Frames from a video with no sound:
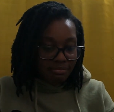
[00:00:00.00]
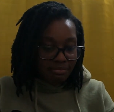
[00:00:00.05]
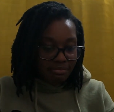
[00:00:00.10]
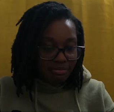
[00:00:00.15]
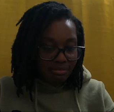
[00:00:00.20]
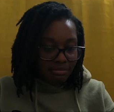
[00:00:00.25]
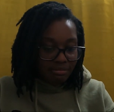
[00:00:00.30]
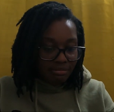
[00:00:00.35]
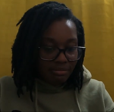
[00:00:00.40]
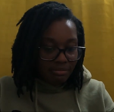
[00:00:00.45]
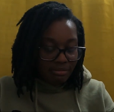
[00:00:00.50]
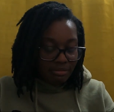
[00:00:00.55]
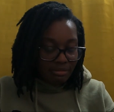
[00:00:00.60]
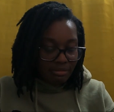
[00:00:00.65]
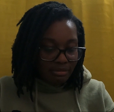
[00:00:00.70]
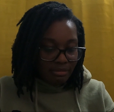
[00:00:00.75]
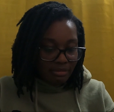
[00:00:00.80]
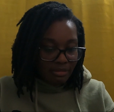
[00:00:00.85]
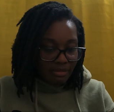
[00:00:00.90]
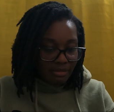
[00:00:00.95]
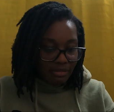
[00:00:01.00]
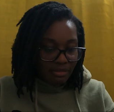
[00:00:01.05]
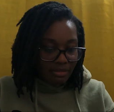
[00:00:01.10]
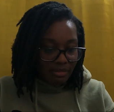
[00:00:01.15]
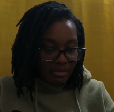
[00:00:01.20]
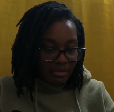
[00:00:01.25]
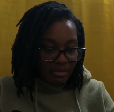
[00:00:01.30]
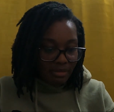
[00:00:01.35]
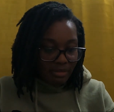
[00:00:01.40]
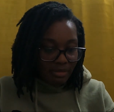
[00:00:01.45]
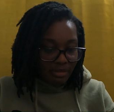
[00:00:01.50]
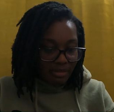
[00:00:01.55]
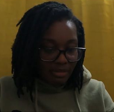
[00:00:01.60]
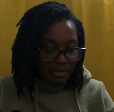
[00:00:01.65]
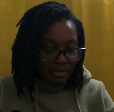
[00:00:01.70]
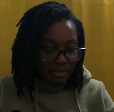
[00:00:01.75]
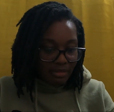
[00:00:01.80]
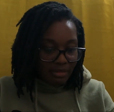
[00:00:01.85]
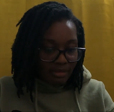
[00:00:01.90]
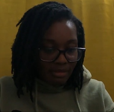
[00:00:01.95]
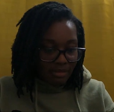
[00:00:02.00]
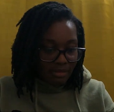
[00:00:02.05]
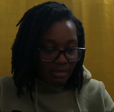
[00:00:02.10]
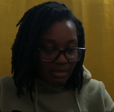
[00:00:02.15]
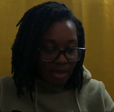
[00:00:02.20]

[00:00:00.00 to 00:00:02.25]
(no one is talking)